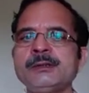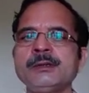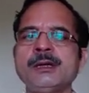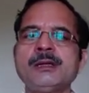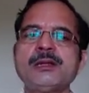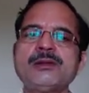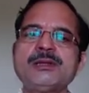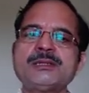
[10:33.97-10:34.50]

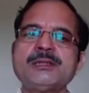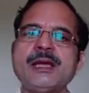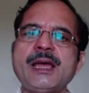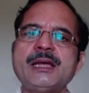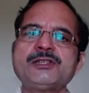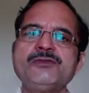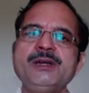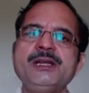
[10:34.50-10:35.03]
Now,
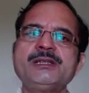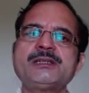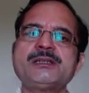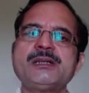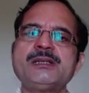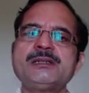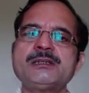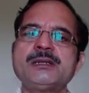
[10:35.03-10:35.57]
as we
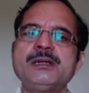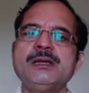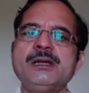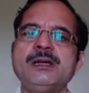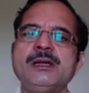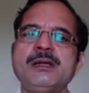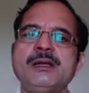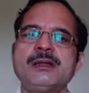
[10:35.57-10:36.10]
discussed,
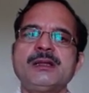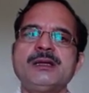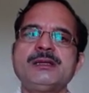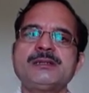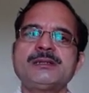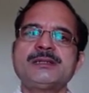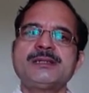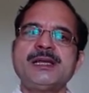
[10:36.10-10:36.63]
the
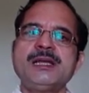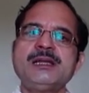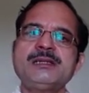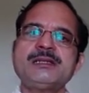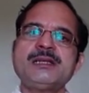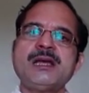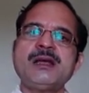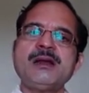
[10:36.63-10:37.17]
cells
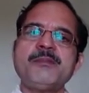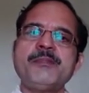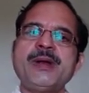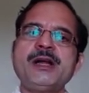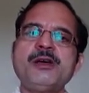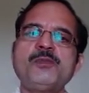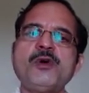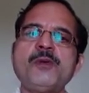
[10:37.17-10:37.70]
are made
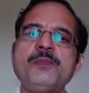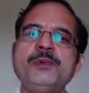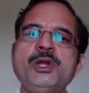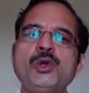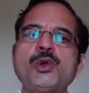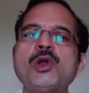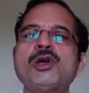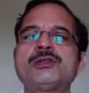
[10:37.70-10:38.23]
up of
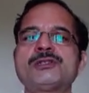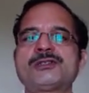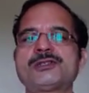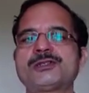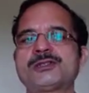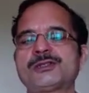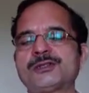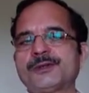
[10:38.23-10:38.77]

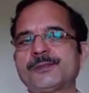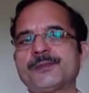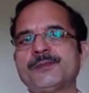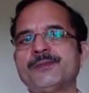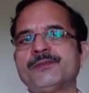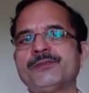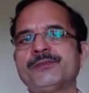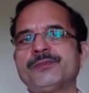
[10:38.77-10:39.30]
neurons,
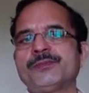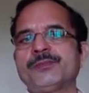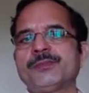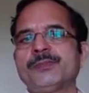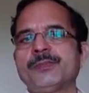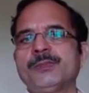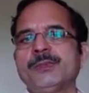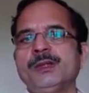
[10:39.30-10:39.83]

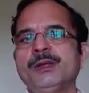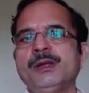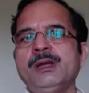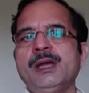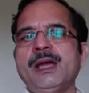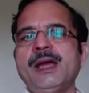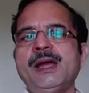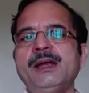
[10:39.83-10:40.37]

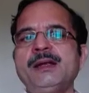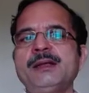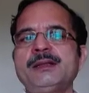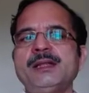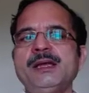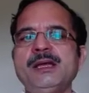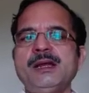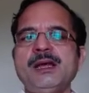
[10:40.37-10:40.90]
and
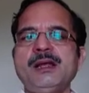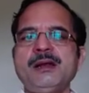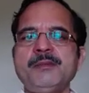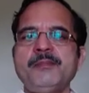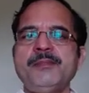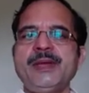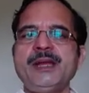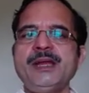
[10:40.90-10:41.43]
there are
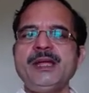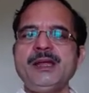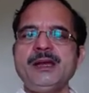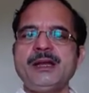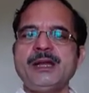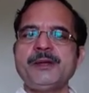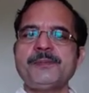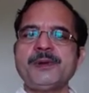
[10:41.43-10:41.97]
many
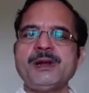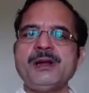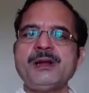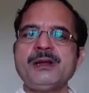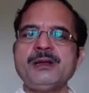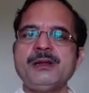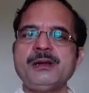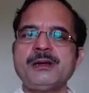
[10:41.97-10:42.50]
different
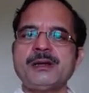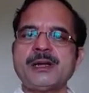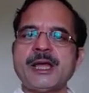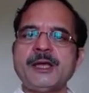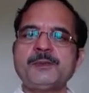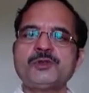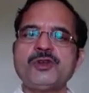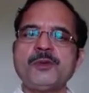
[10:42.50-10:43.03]

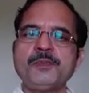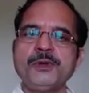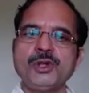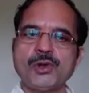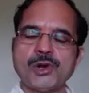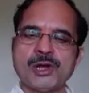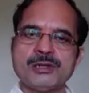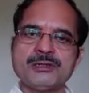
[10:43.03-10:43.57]
types of
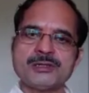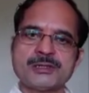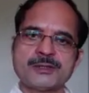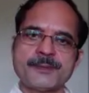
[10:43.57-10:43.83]
neurons.